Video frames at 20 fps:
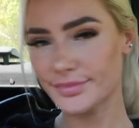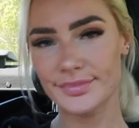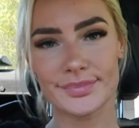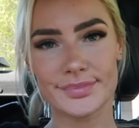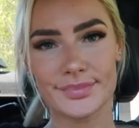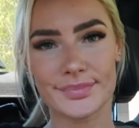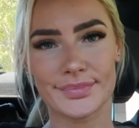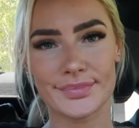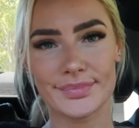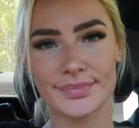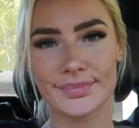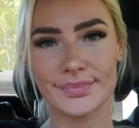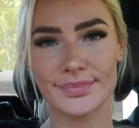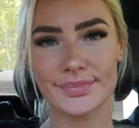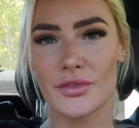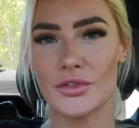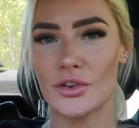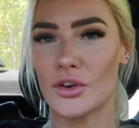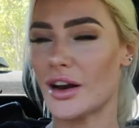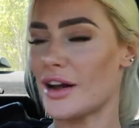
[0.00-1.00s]
We
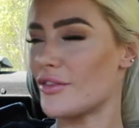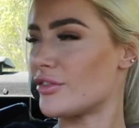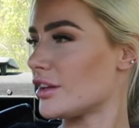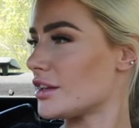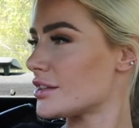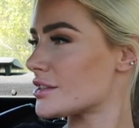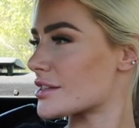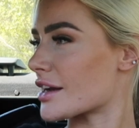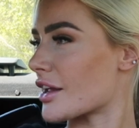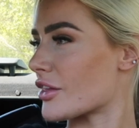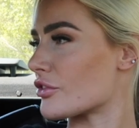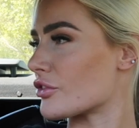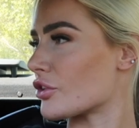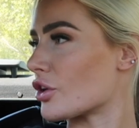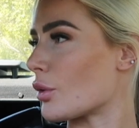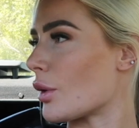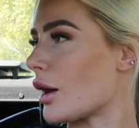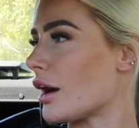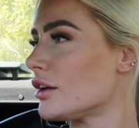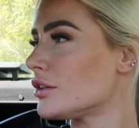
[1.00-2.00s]
haven't gone out for lunch together
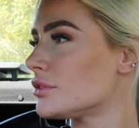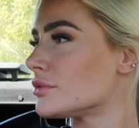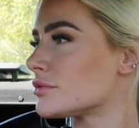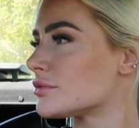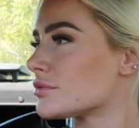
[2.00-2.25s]
for a while.